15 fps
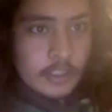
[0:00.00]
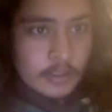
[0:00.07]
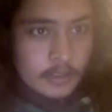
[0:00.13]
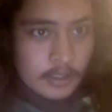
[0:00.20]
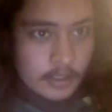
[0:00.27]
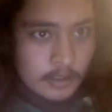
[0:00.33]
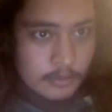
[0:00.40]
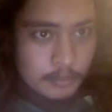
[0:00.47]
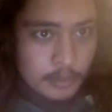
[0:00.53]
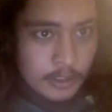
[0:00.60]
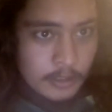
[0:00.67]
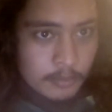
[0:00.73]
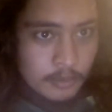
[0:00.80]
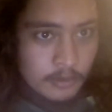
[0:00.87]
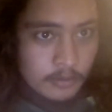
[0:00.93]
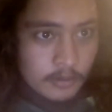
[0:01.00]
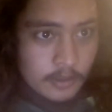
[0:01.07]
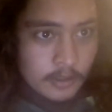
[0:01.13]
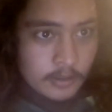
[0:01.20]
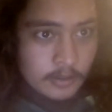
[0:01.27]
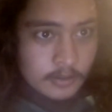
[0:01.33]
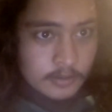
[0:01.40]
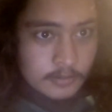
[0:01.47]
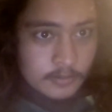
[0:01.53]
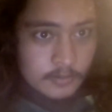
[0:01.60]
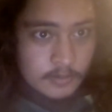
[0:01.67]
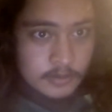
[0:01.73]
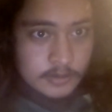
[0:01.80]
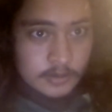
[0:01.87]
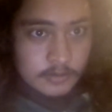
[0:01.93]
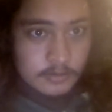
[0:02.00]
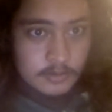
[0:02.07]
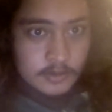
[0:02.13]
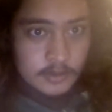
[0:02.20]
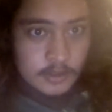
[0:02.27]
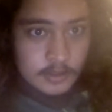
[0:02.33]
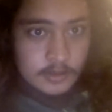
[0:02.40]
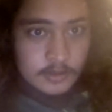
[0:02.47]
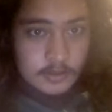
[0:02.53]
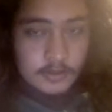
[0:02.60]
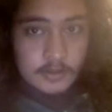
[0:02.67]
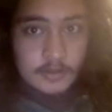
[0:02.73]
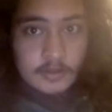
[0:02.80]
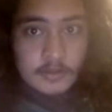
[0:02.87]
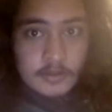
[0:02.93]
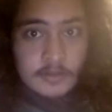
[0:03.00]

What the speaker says: Check date and pay period ending. Shows which dates.